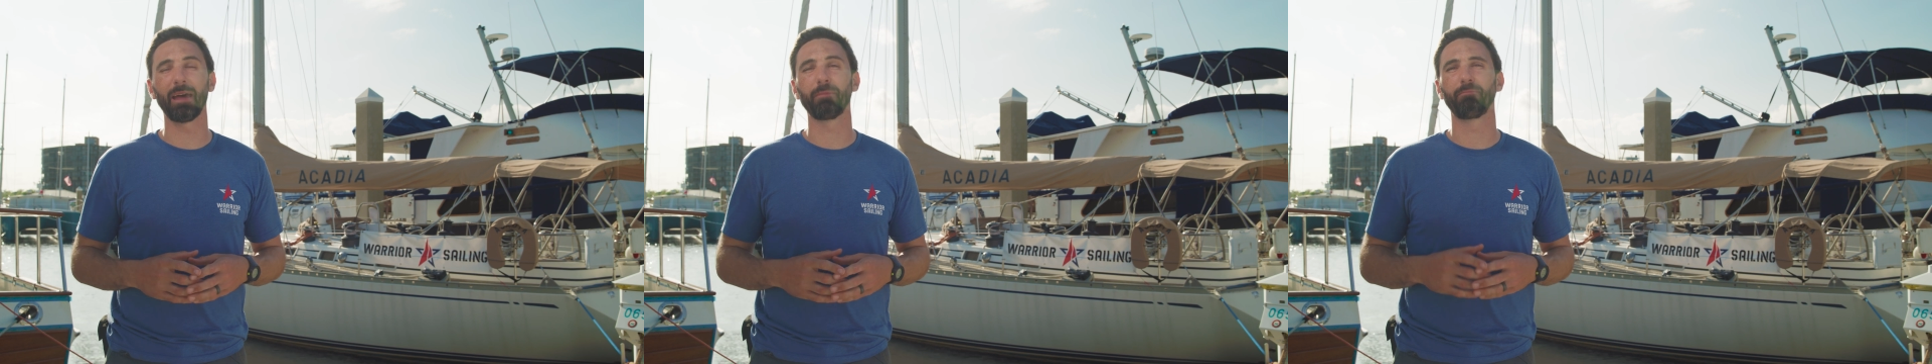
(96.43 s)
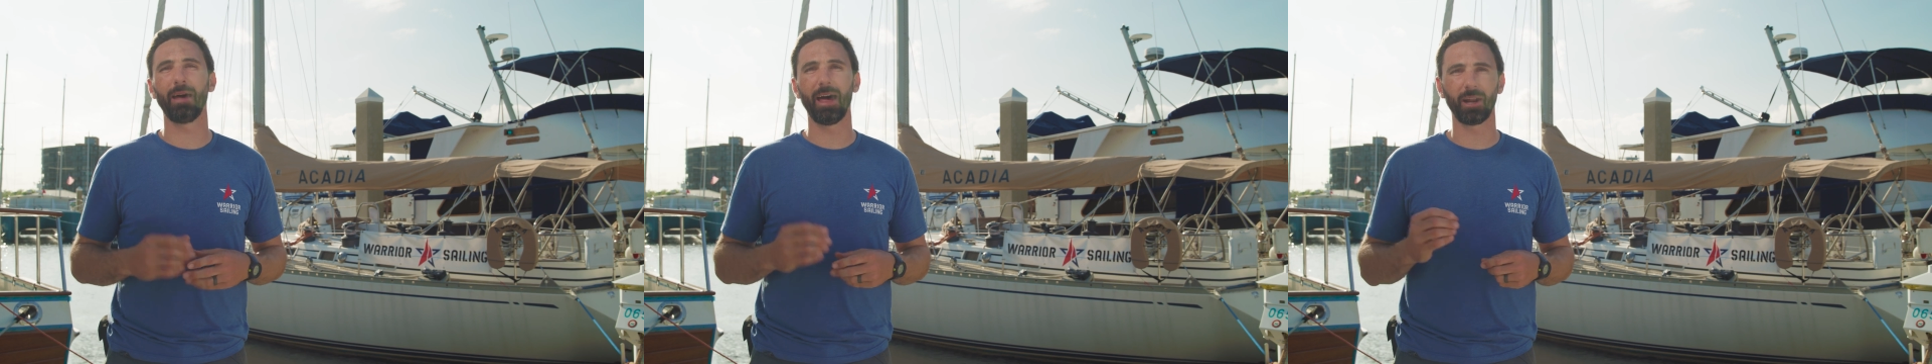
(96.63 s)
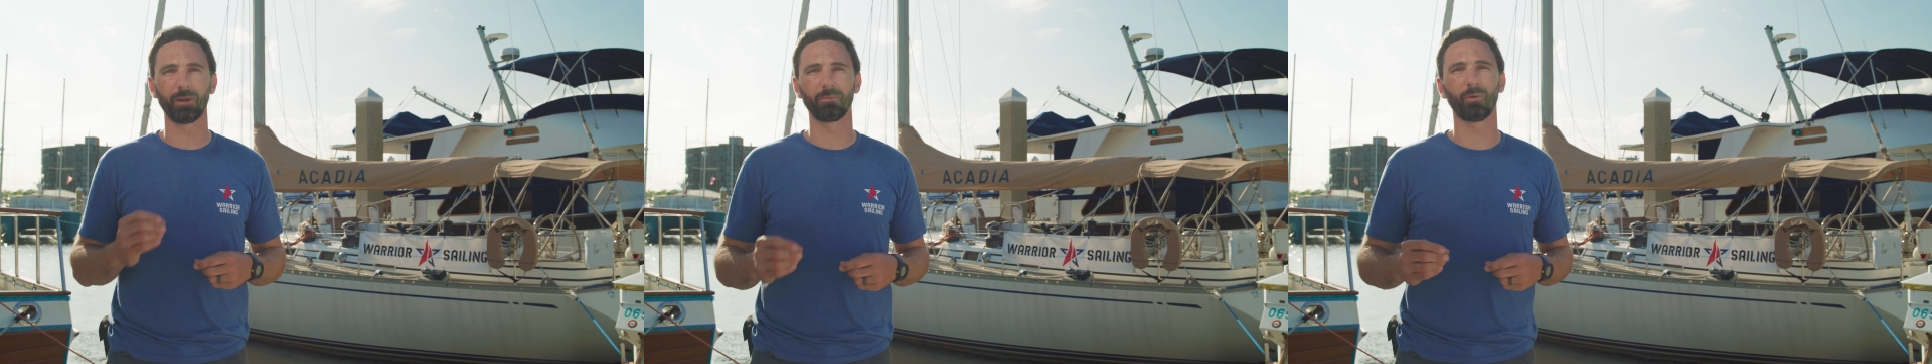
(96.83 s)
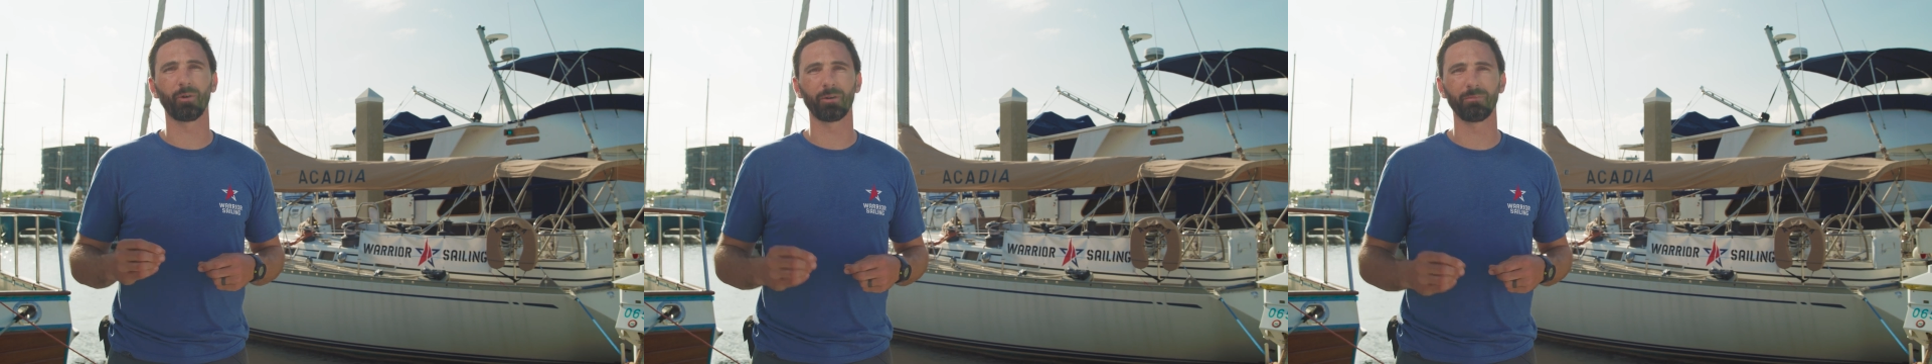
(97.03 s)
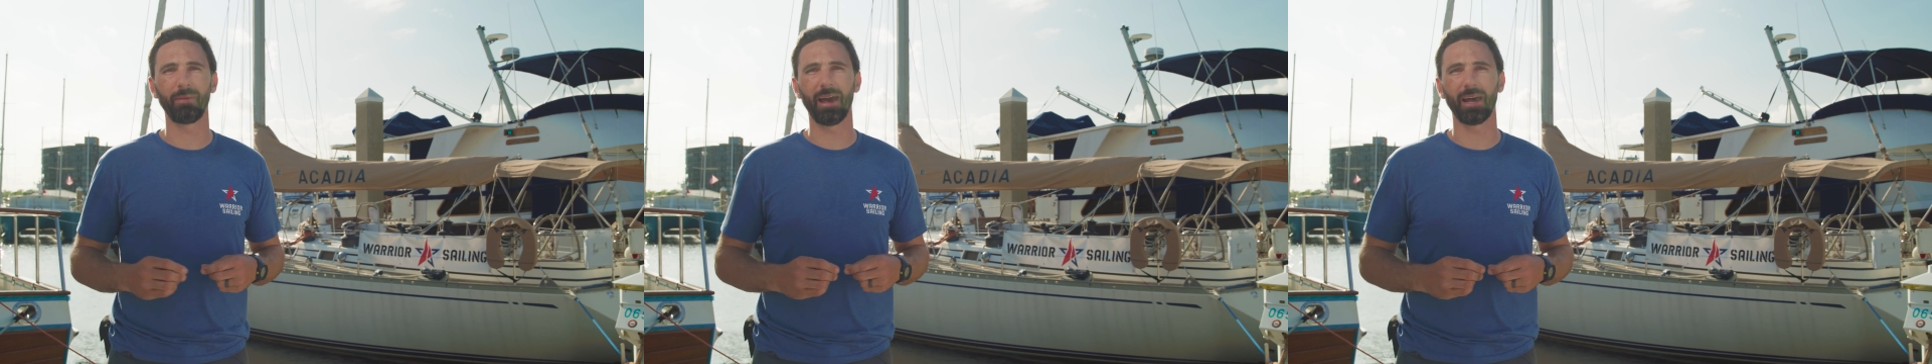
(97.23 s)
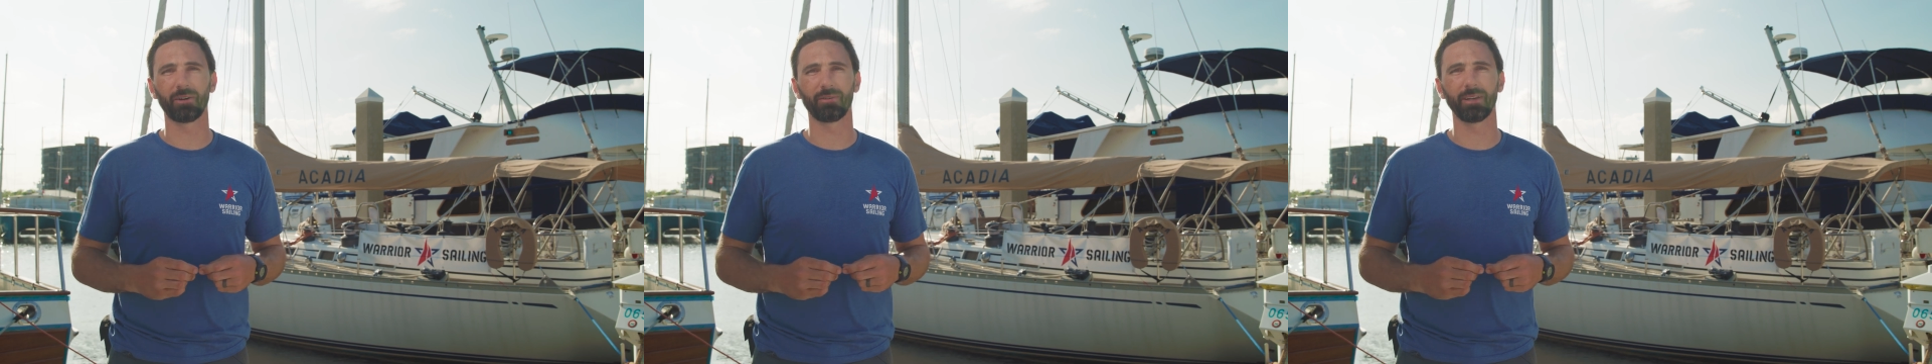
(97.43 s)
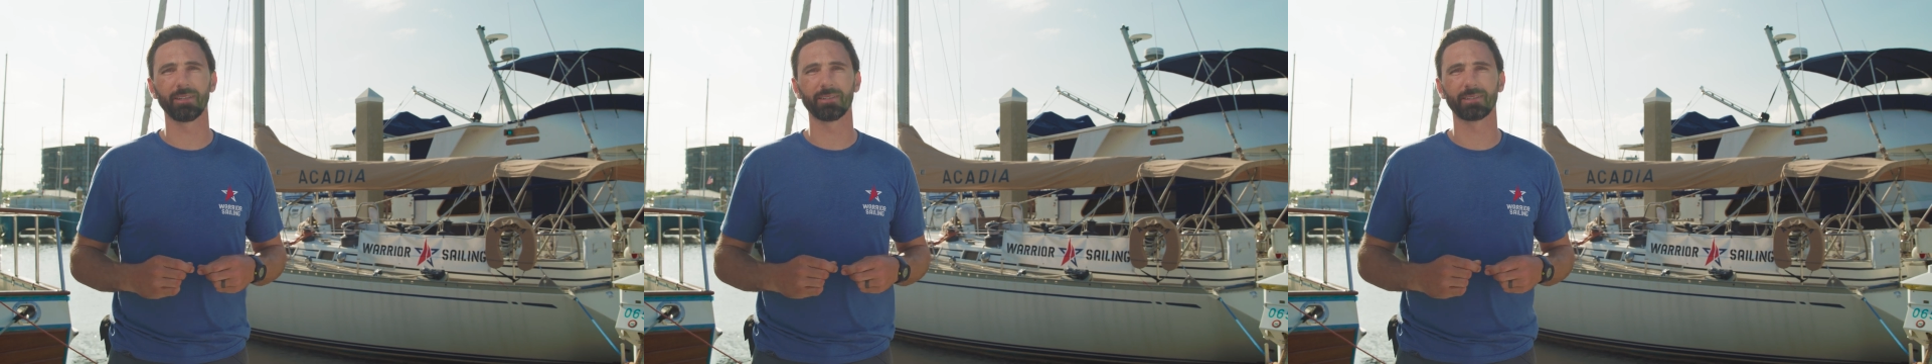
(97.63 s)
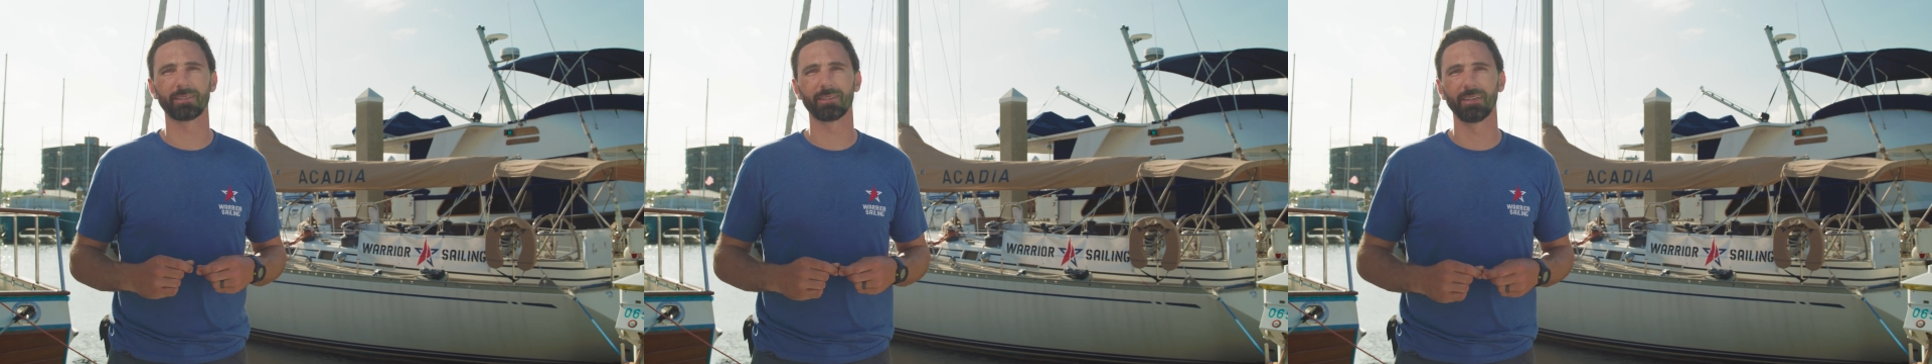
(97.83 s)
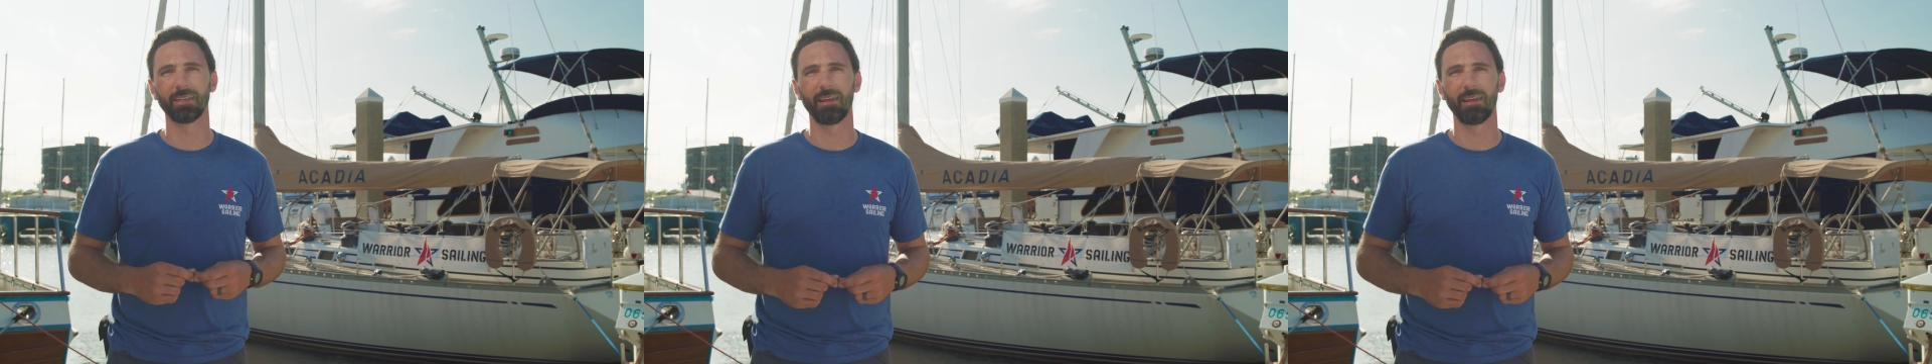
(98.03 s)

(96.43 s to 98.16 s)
at Battle Born Batteries.